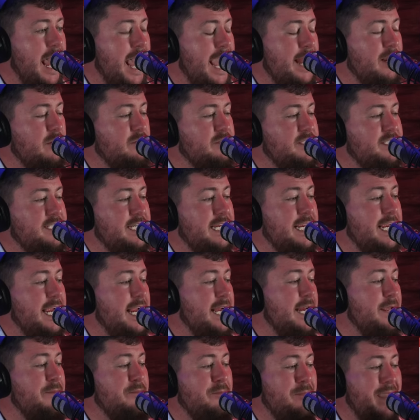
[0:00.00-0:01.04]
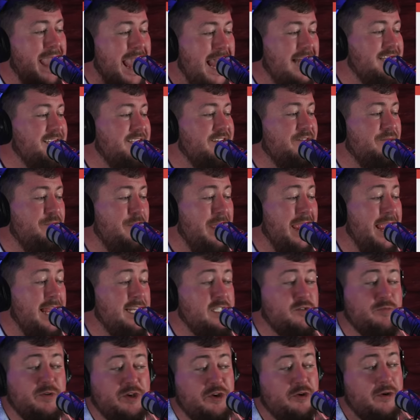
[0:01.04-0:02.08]
I don't see any massive
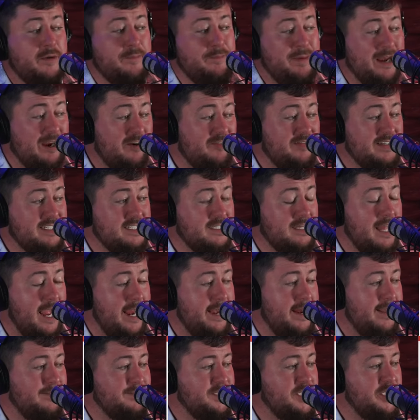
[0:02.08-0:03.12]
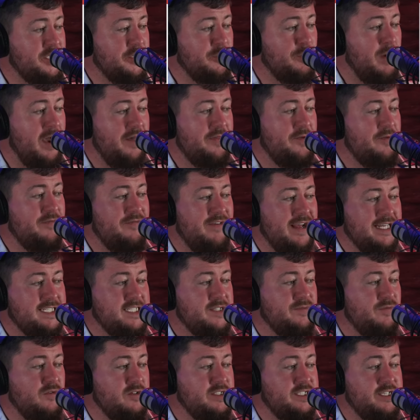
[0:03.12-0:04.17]
bands when you compare this lineup to other
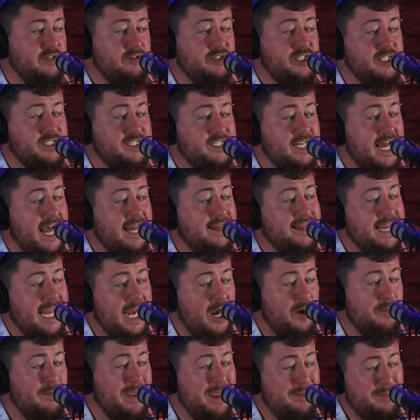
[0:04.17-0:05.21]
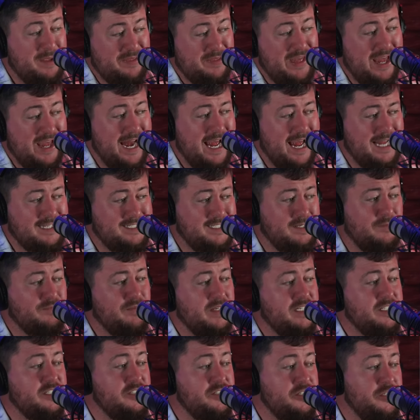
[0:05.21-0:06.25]
festivals. They're just not there. Maybe that has
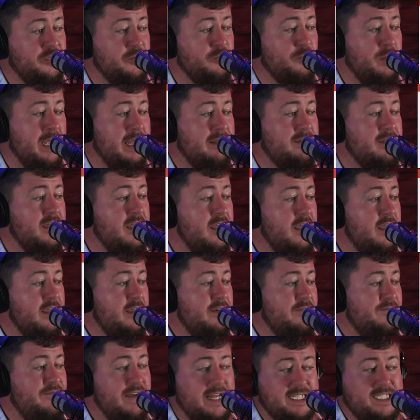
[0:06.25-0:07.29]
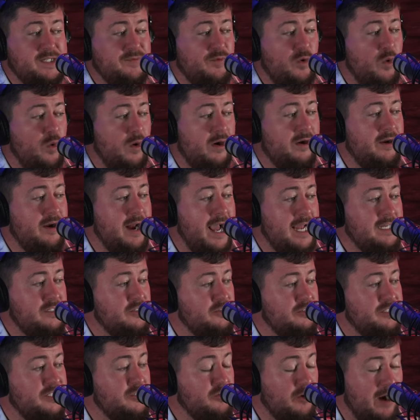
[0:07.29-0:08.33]
something to do with festival
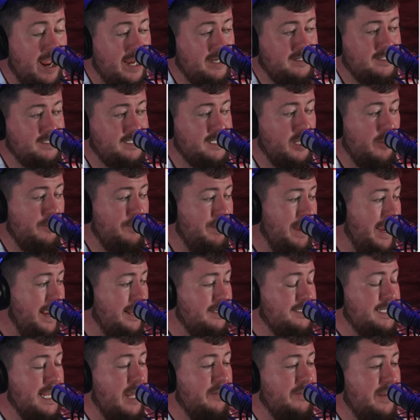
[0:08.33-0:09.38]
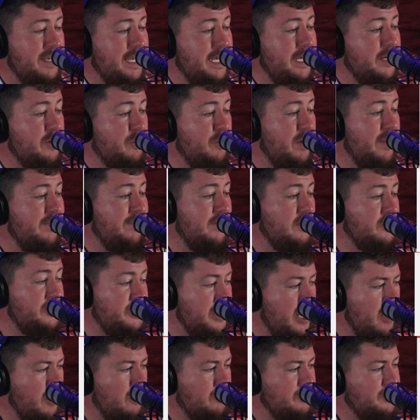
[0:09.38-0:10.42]
organizers trying to tell bands how they need to run their
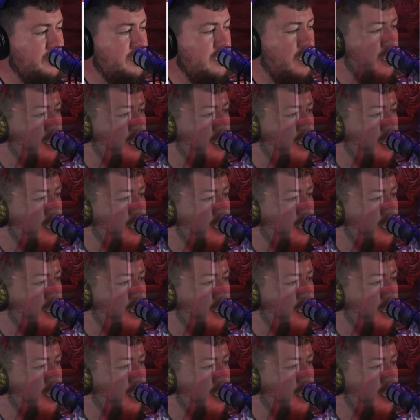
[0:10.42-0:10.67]
shows.